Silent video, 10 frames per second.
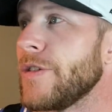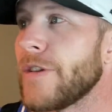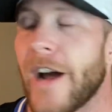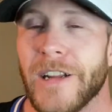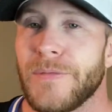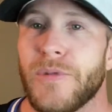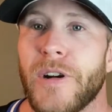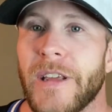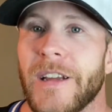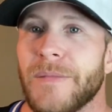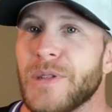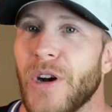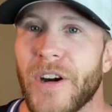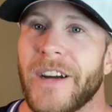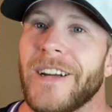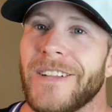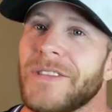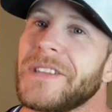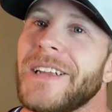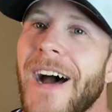They're not as pretty. I'm sorry. They're
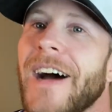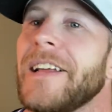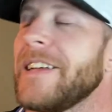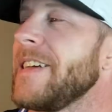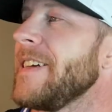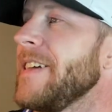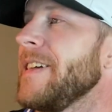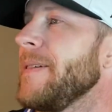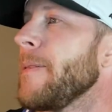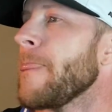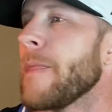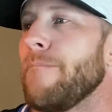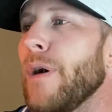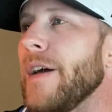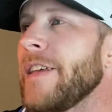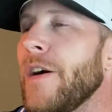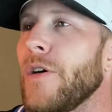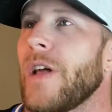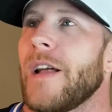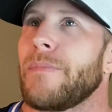just not. But, you know, a
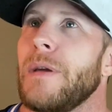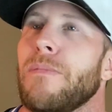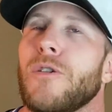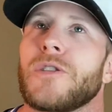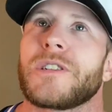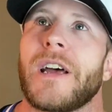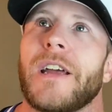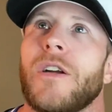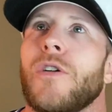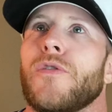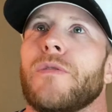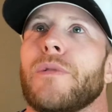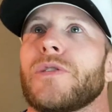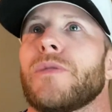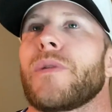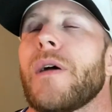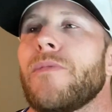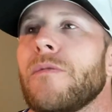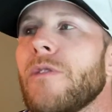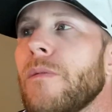lot of people are saying, oh, I'm ready to buy a
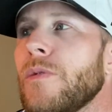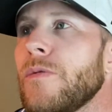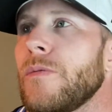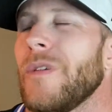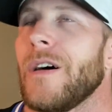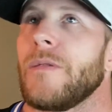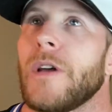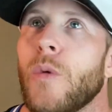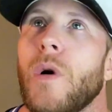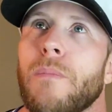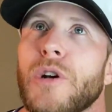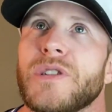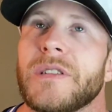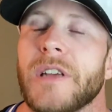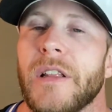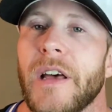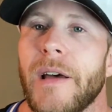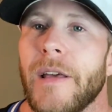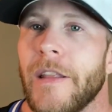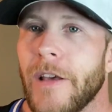BMW. Well, like one person said
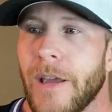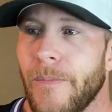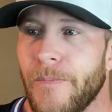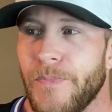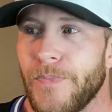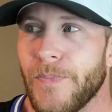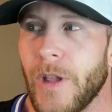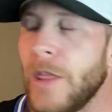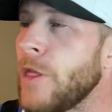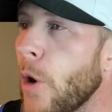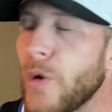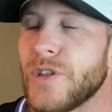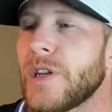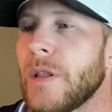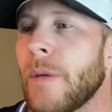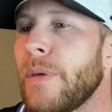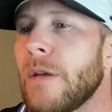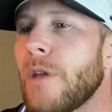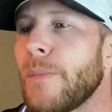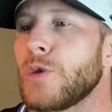that. And, like, the
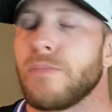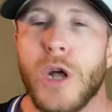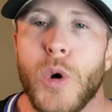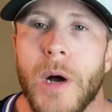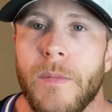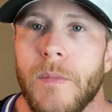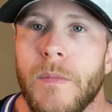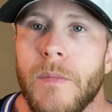BMWs blow up.